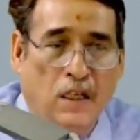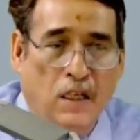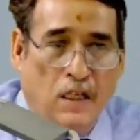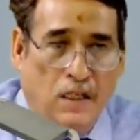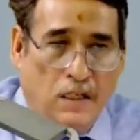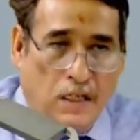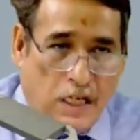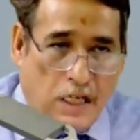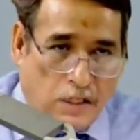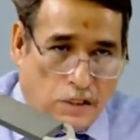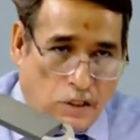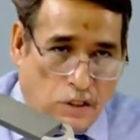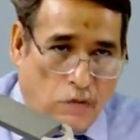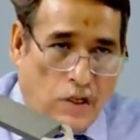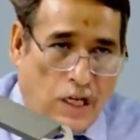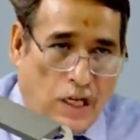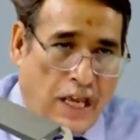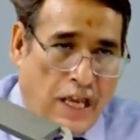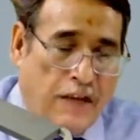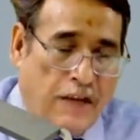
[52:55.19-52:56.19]
that you
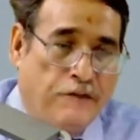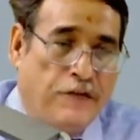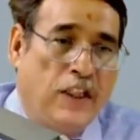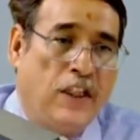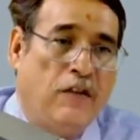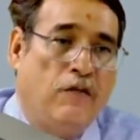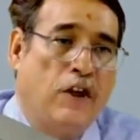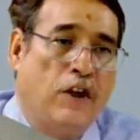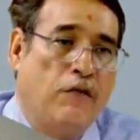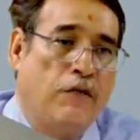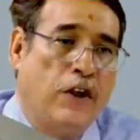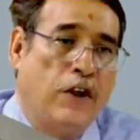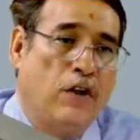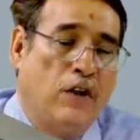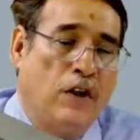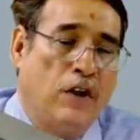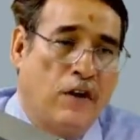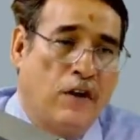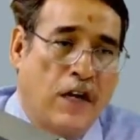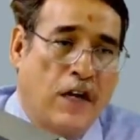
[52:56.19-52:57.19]
will have the what we
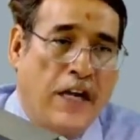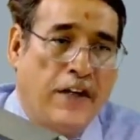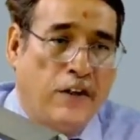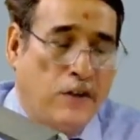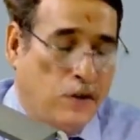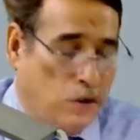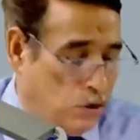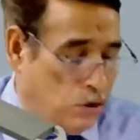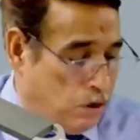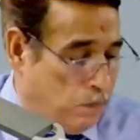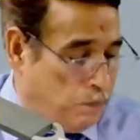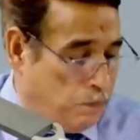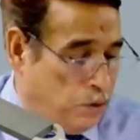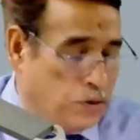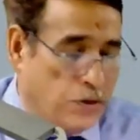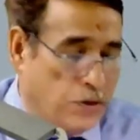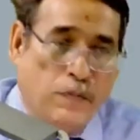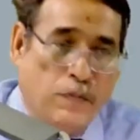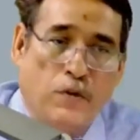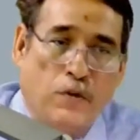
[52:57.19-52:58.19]
call right to
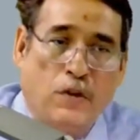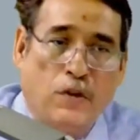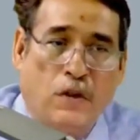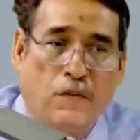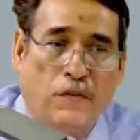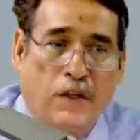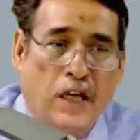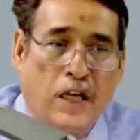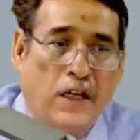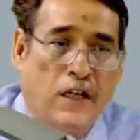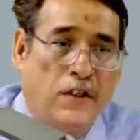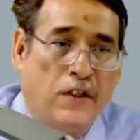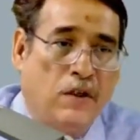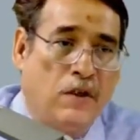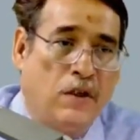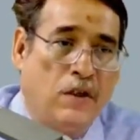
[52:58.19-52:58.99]
compose the board of director,